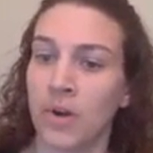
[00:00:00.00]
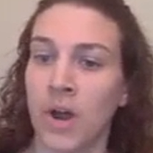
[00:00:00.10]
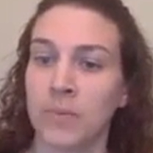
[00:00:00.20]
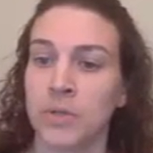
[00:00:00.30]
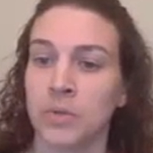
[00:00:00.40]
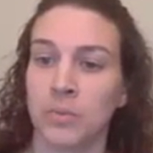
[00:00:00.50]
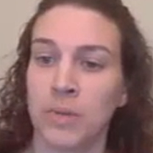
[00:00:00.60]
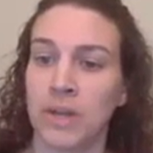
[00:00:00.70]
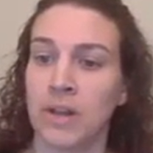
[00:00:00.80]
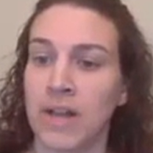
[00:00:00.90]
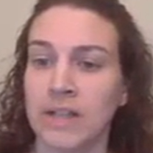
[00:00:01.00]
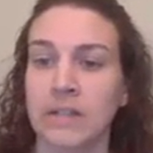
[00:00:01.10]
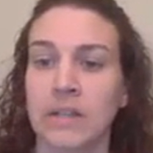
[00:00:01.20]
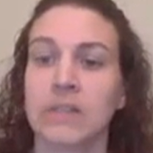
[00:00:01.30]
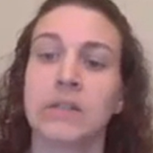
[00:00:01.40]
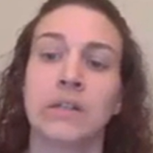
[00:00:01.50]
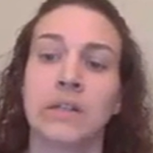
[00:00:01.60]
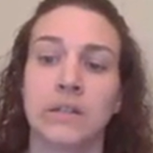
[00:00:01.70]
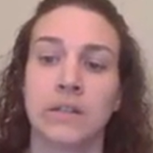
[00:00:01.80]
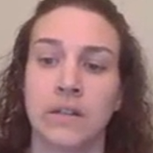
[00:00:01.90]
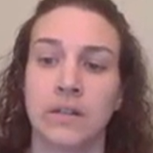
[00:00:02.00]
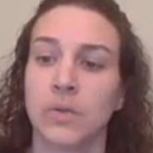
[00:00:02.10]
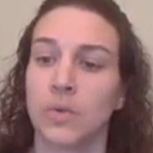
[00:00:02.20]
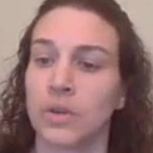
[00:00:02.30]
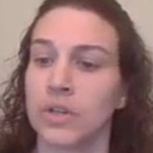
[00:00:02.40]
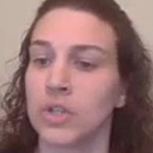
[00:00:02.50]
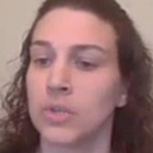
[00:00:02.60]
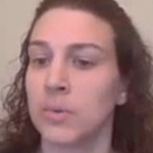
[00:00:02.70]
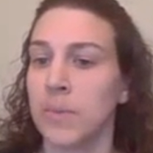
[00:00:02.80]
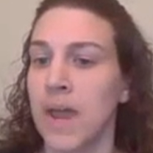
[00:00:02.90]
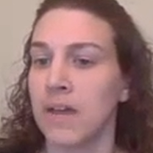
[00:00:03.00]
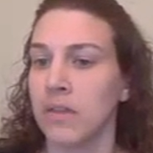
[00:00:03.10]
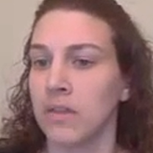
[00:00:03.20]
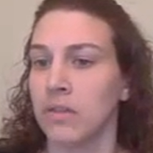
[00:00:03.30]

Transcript: options would be classes like statistics or consumer math.